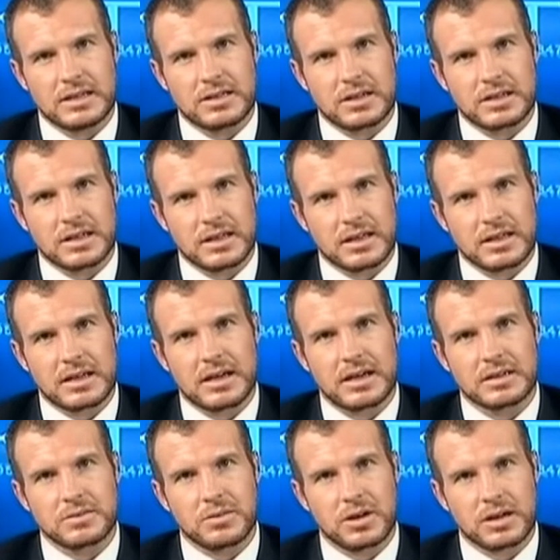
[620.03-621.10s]
So the
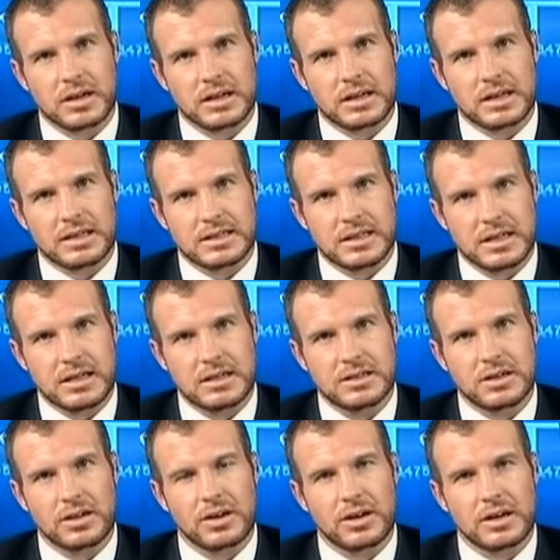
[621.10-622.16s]
towers market continues
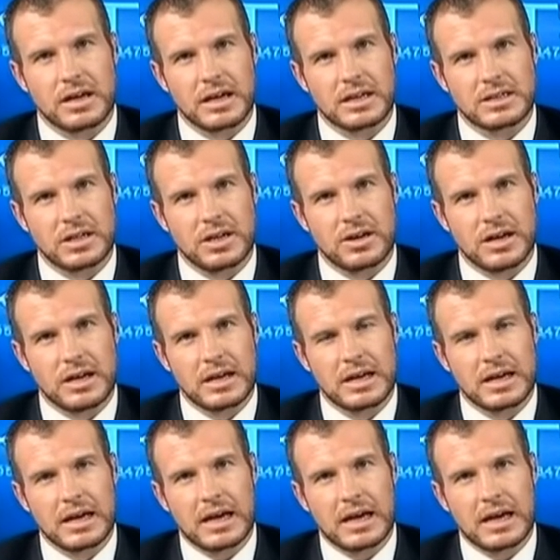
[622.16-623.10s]
to grow in Nigeria,